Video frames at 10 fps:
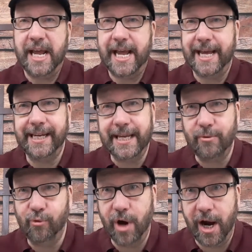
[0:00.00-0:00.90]

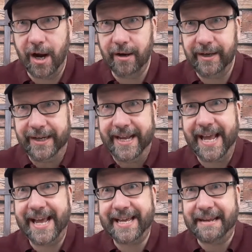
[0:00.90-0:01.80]
anywhere, in
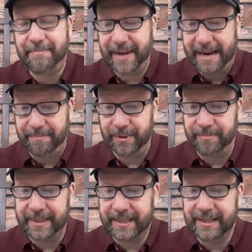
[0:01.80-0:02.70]
any paper,
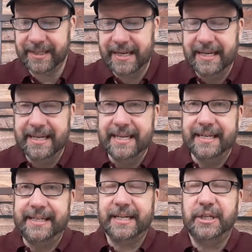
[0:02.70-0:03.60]
because
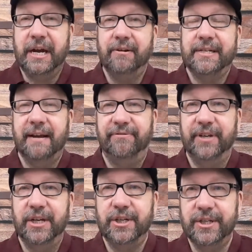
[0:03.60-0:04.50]
dictionary
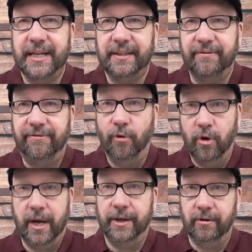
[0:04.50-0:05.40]
definitions at the
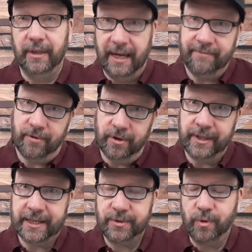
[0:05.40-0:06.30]
400 level, and
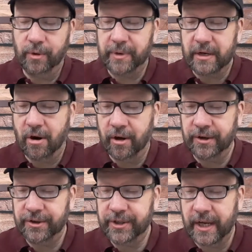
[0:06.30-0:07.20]
that's where we are
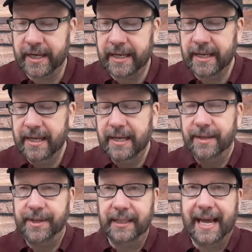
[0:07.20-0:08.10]
in study,
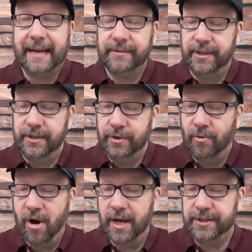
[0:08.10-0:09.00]
they lack the
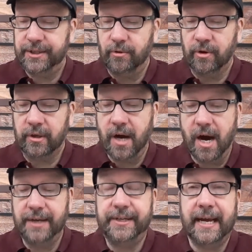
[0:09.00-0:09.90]
nuance or
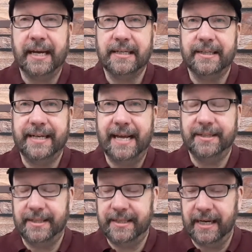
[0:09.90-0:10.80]
context
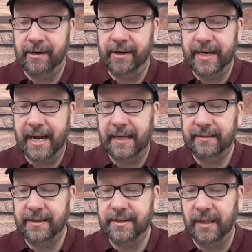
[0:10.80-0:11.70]
necessary at
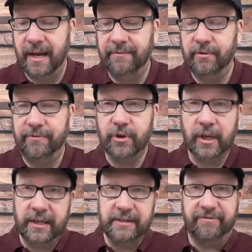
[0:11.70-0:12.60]
this level. If you're
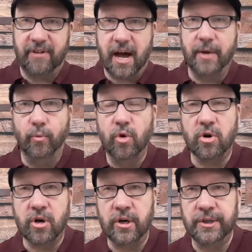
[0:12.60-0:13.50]
going to define
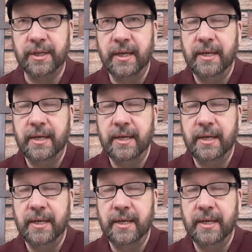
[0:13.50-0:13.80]
words,